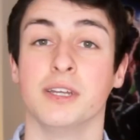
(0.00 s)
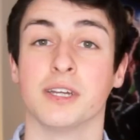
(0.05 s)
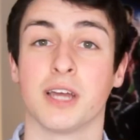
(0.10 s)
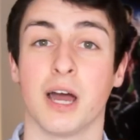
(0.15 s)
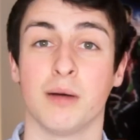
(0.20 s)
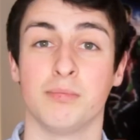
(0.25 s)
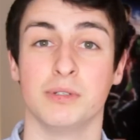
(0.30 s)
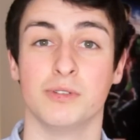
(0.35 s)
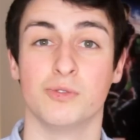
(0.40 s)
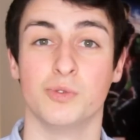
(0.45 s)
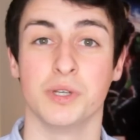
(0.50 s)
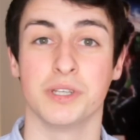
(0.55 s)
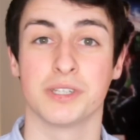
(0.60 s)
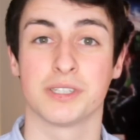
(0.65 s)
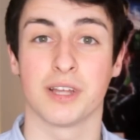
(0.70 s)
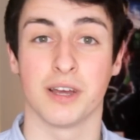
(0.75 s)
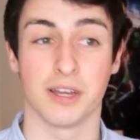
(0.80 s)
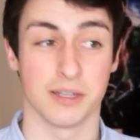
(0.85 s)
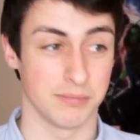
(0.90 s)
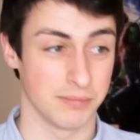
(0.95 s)
in a couple of
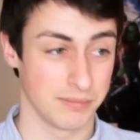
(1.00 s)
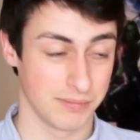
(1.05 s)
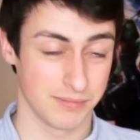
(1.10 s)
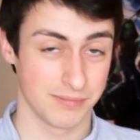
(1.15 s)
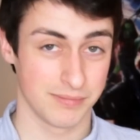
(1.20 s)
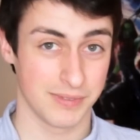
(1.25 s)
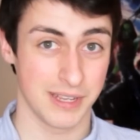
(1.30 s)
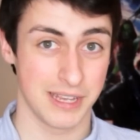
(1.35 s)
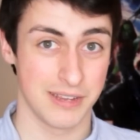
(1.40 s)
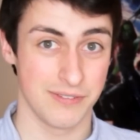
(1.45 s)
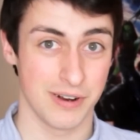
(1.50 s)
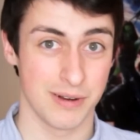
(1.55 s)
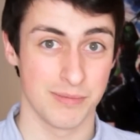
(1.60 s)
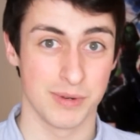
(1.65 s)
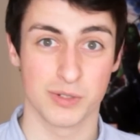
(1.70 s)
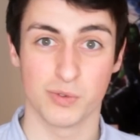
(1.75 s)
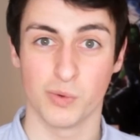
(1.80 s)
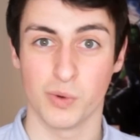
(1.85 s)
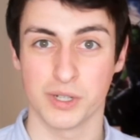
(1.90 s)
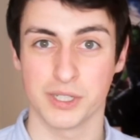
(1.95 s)
weeks' time. Thank you very
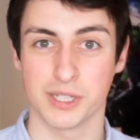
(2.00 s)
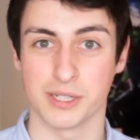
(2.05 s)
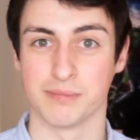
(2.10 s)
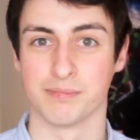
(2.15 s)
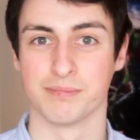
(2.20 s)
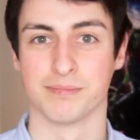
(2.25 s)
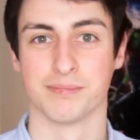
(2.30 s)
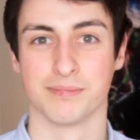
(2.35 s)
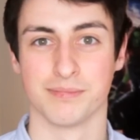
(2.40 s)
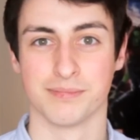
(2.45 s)
much for watching.